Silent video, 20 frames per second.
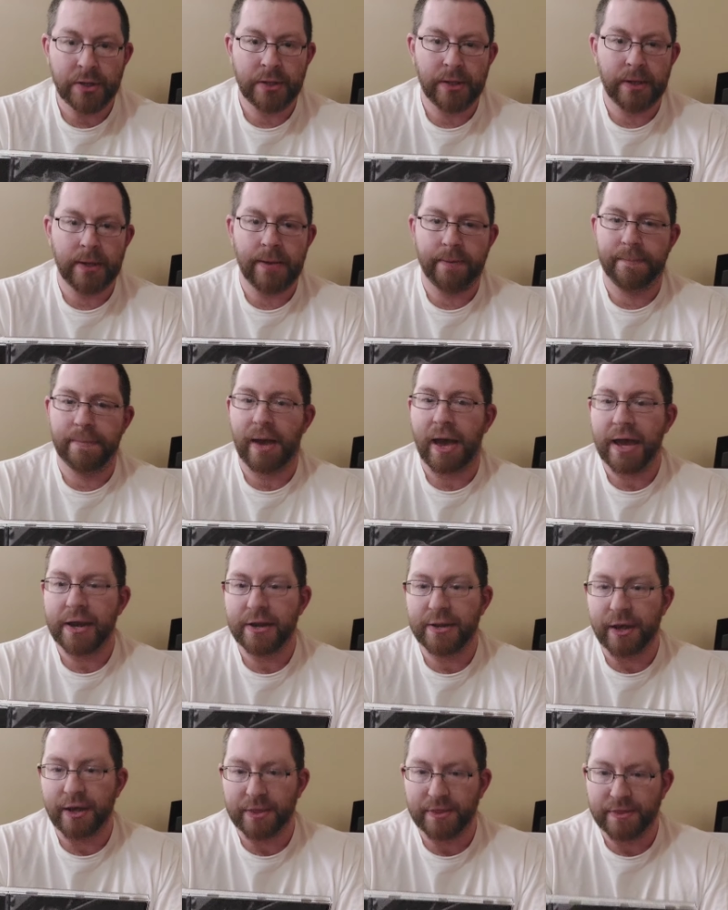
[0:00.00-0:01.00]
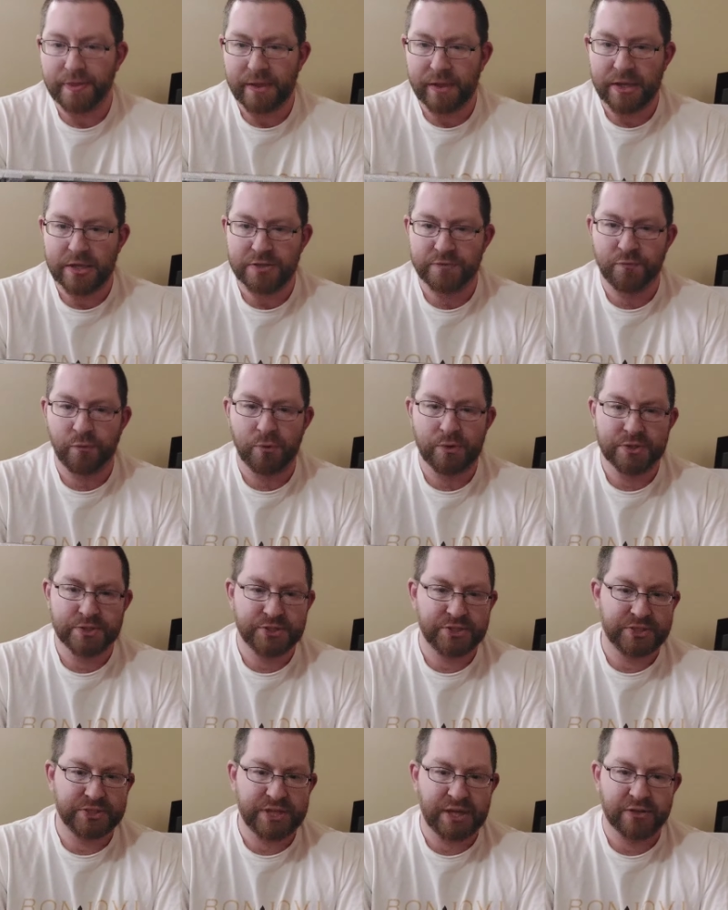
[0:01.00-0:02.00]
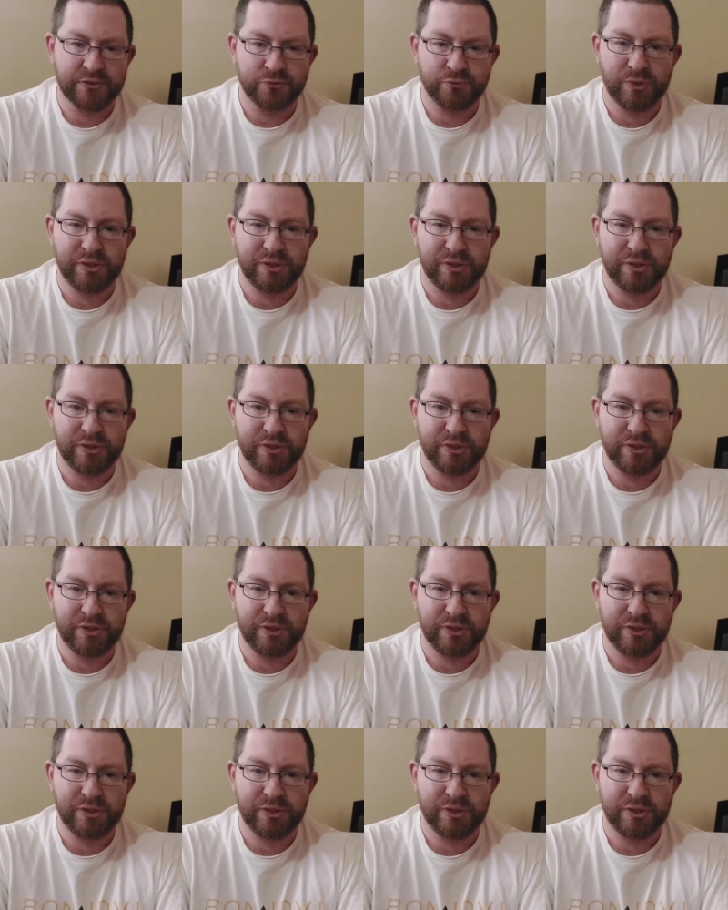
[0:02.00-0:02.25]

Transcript: Um, I, I think his voice just sounds